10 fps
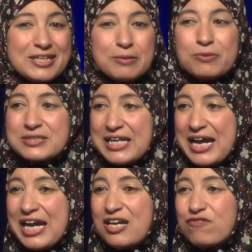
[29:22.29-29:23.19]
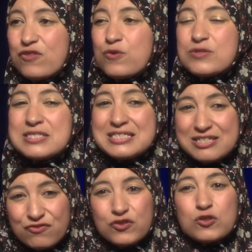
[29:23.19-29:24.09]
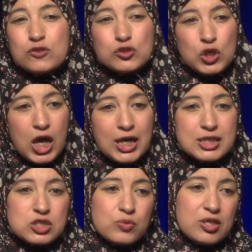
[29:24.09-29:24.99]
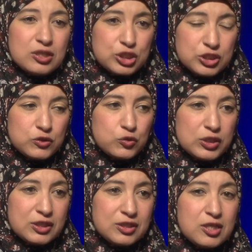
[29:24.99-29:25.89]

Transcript: able to have those difficult talks with our children,